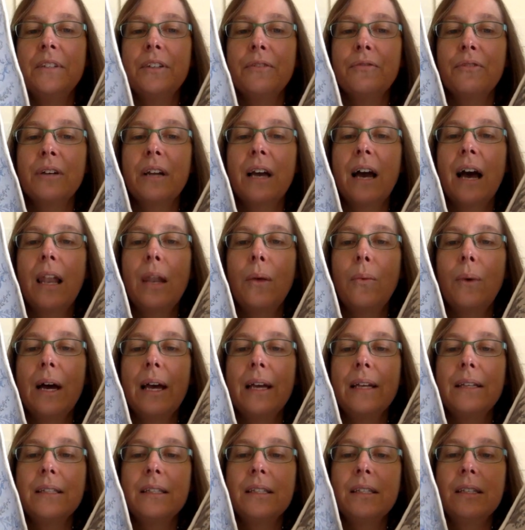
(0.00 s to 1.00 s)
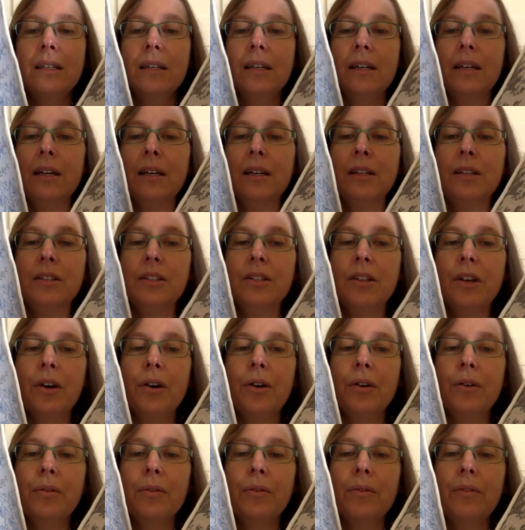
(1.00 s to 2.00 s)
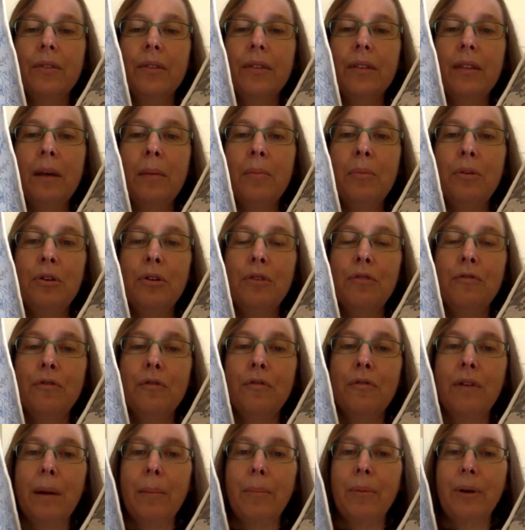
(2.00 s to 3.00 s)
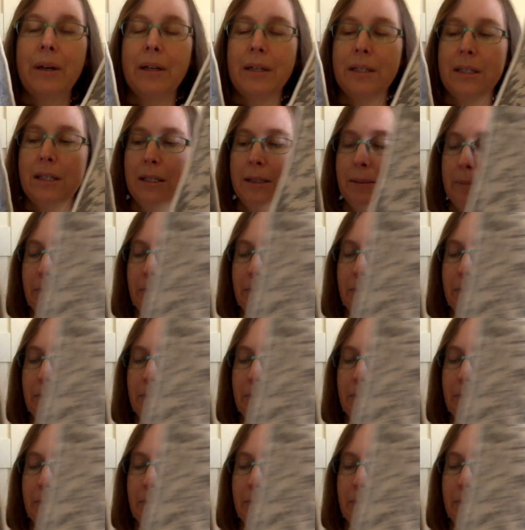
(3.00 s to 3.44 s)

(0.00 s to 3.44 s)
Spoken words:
Different colourways. So they're beautiful fabrics.